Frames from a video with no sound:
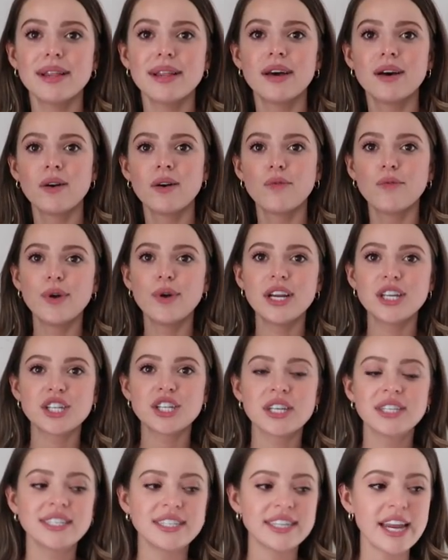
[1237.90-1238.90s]
below
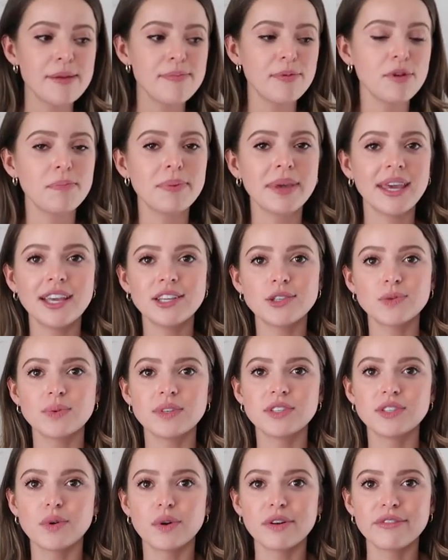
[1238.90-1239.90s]
which staple piece
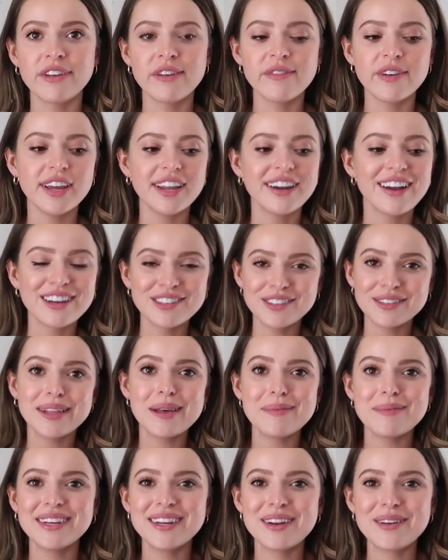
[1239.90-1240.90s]
was your favorite and also
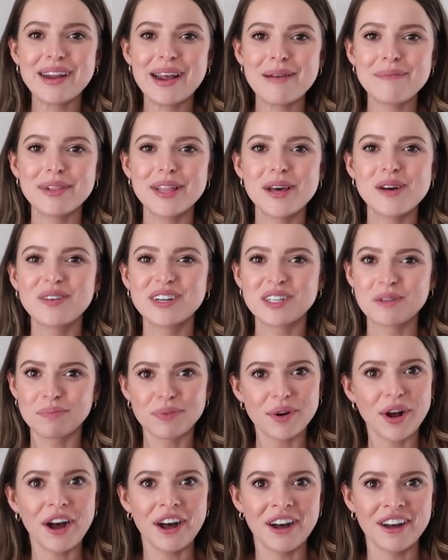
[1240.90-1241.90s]
let me know down below which
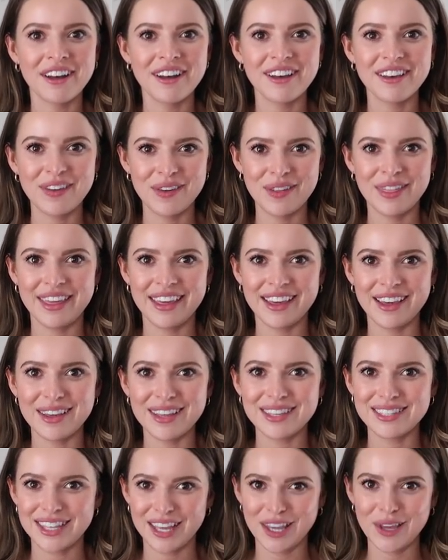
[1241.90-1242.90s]
bra you
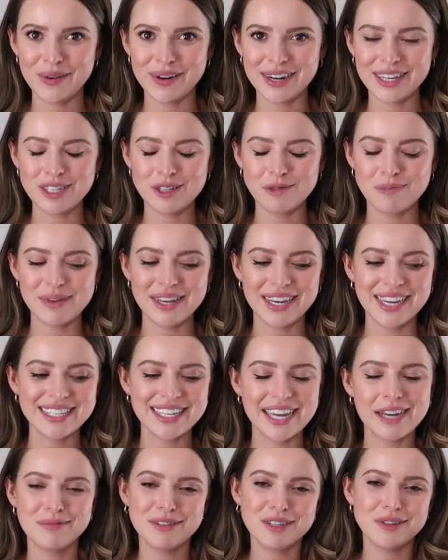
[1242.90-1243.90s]
think is the cutest
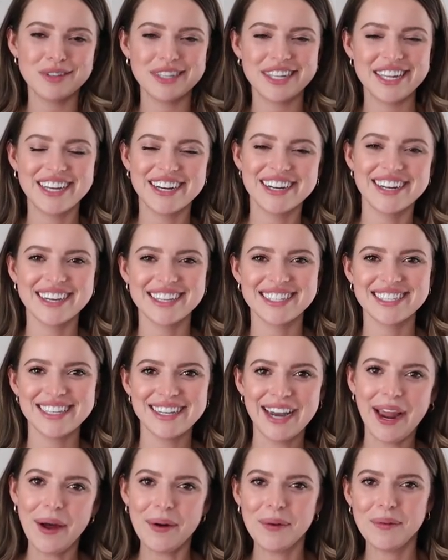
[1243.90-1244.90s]
because I'm just really curious
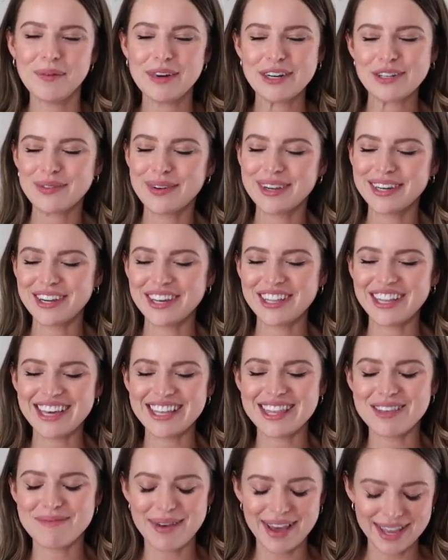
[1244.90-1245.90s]
to know which one y'all
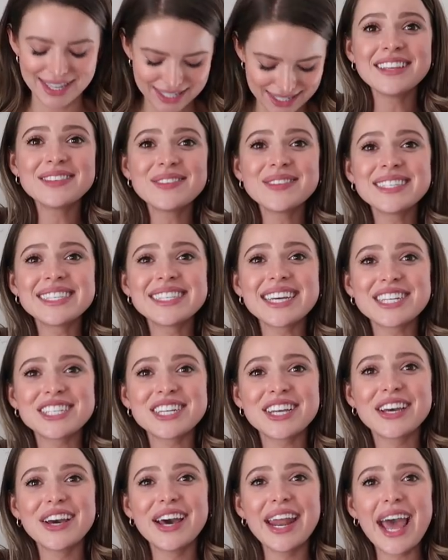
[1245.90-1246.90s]
like the best. This was
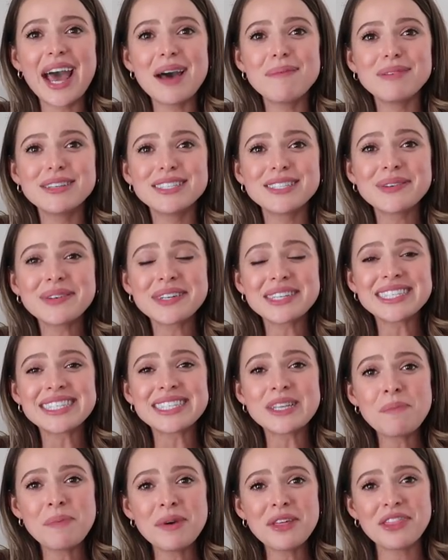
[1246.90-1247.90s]
such a good episode of
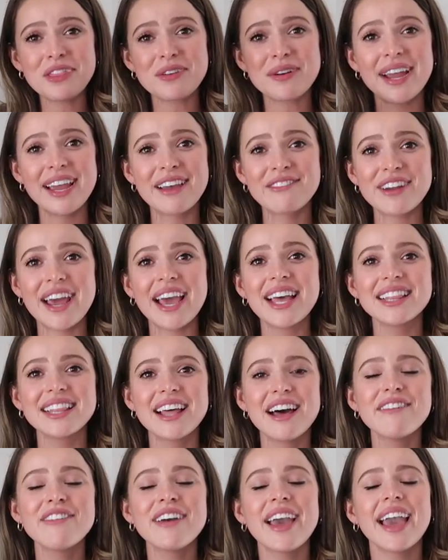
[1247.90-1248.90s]
Sip and Thrift. I
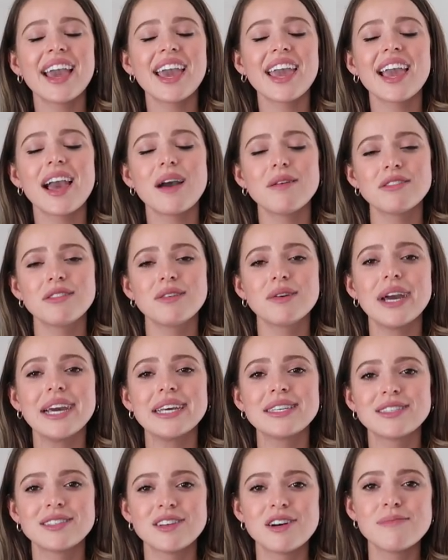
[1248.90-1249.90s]
love hanging out with you
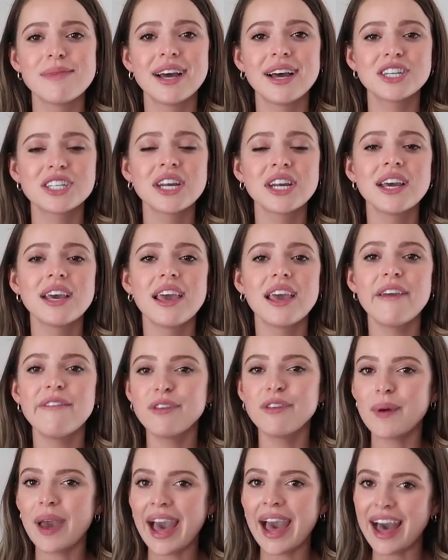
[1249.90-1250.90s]
guys so much.
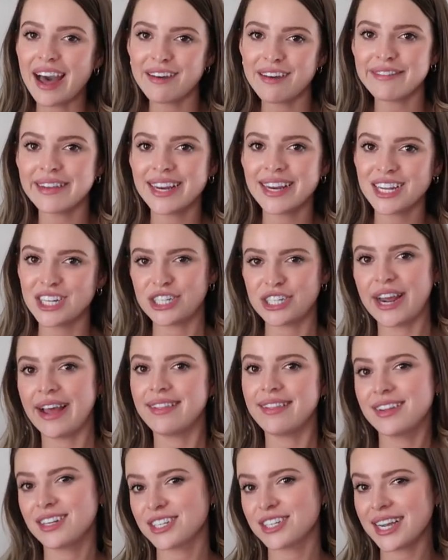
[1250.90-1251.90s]
If you have any
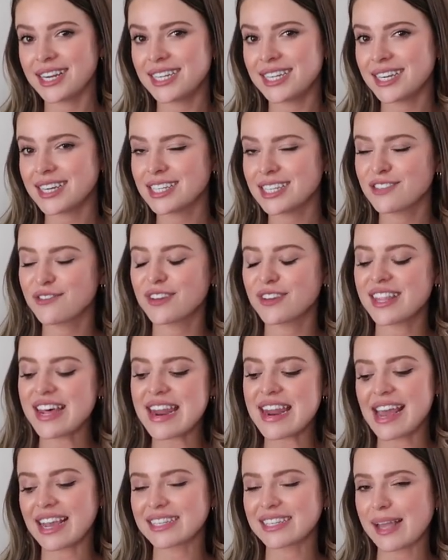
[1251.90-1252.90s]
challenge ideas for the
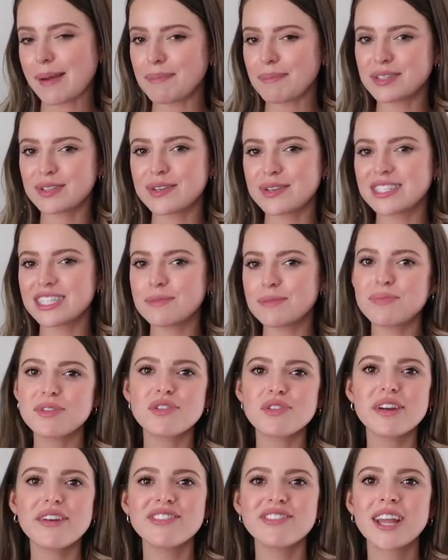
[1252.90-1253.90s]
next episode of Sip
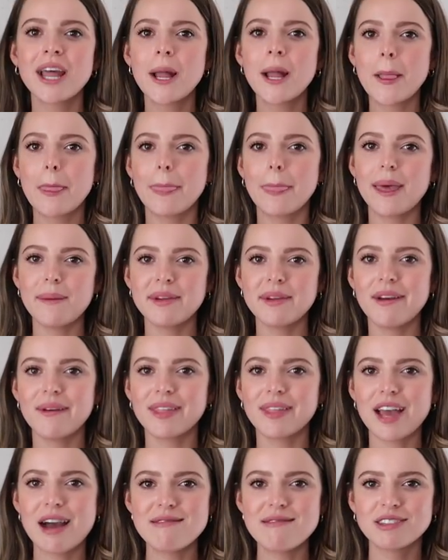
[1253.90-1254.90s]
and Thrift, let me know
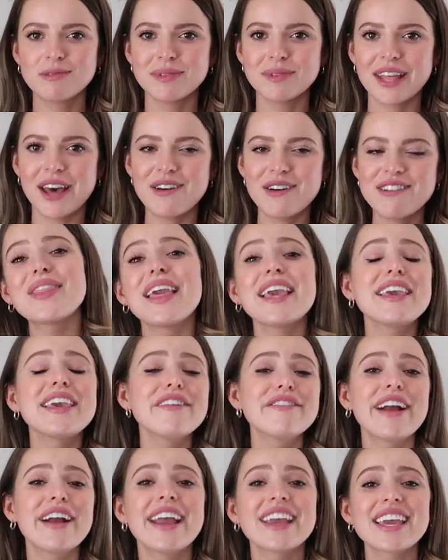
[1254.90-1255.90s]
in the comments below. Thank
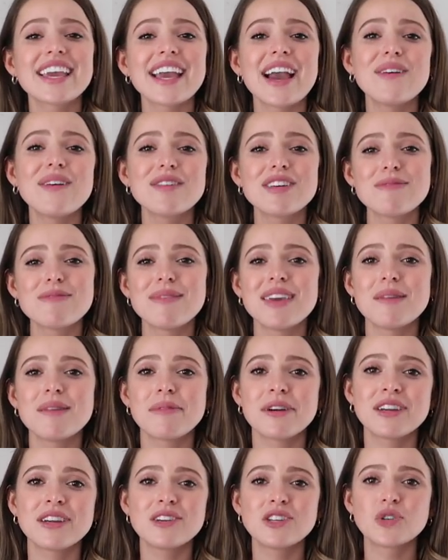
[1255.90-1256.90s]
you for hanging out with me
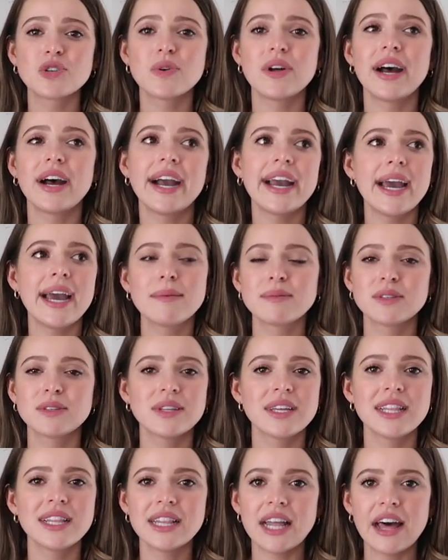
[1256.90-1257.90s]
per usual. I
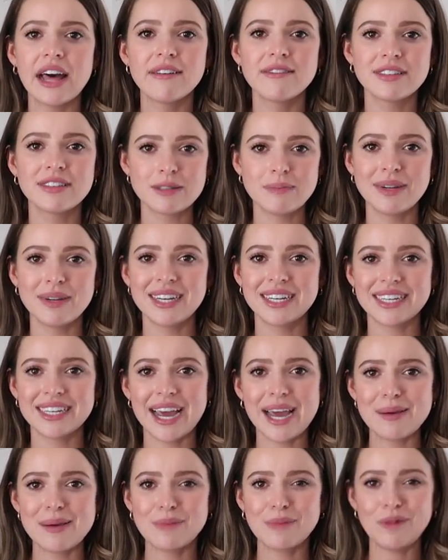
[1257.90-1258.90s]
absolutely love spending
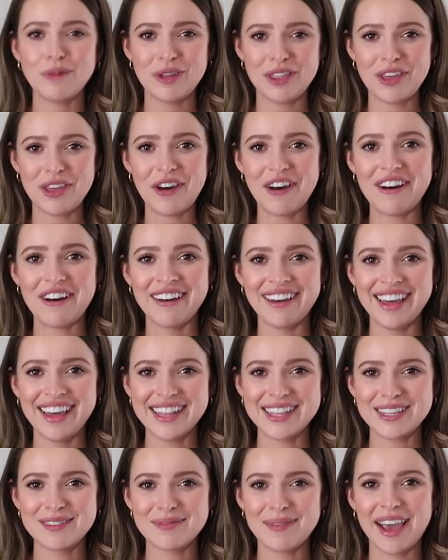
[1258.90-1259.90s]
time with y'all.
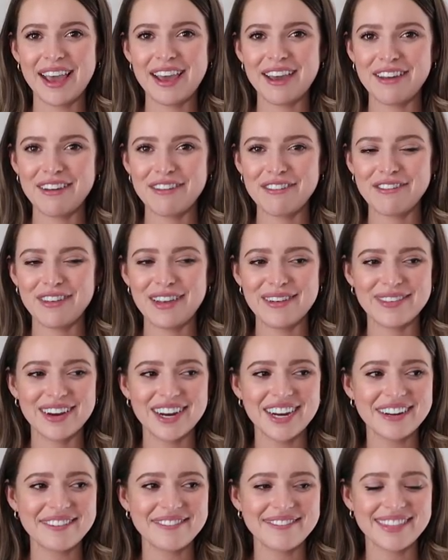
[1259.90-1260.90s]
It's my
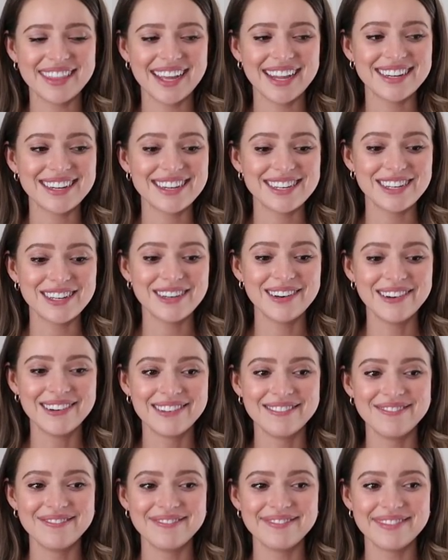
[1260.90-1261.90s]
favorite thing to
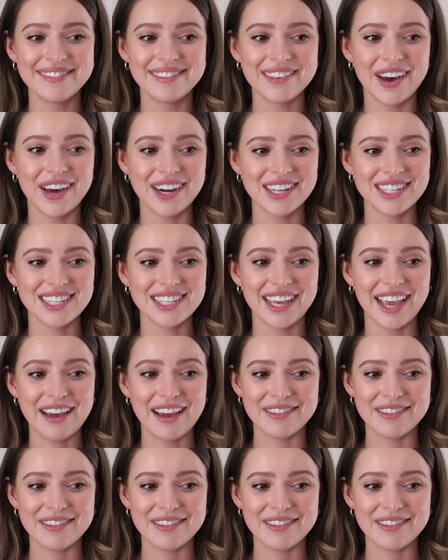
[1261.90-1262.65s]
do honestly